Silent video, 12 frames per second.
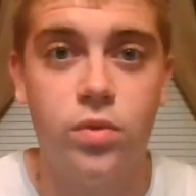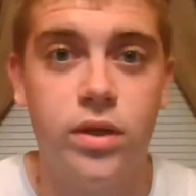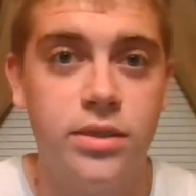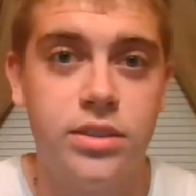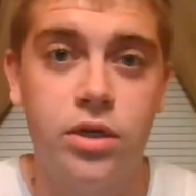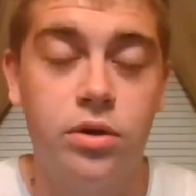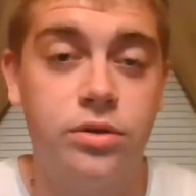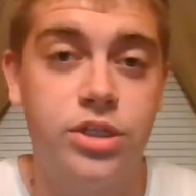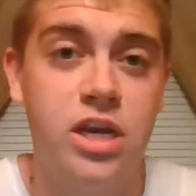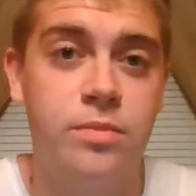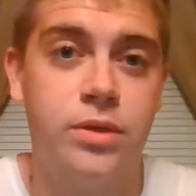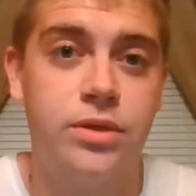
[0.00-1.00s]
I guess it's because he
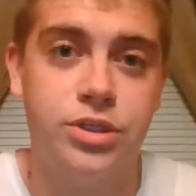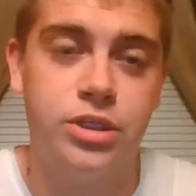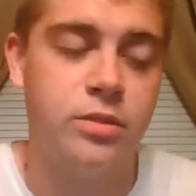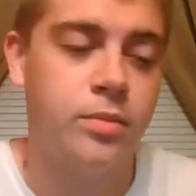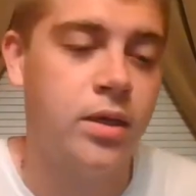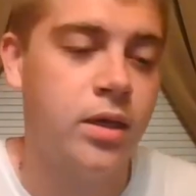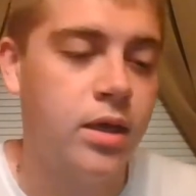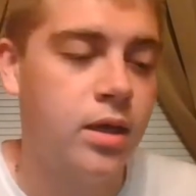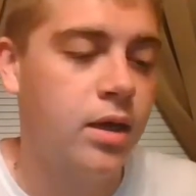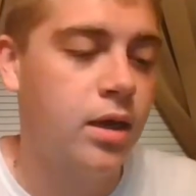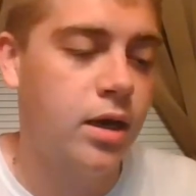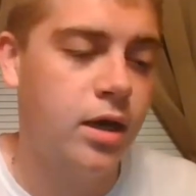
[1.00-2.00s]
wants to win his 3rd
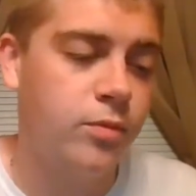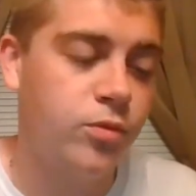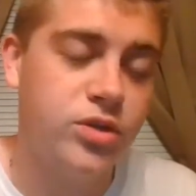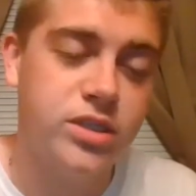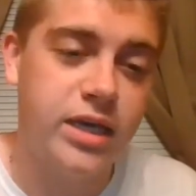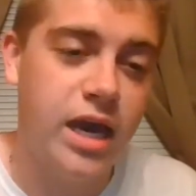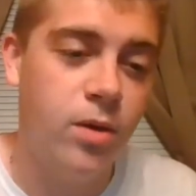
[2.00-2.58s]
championship.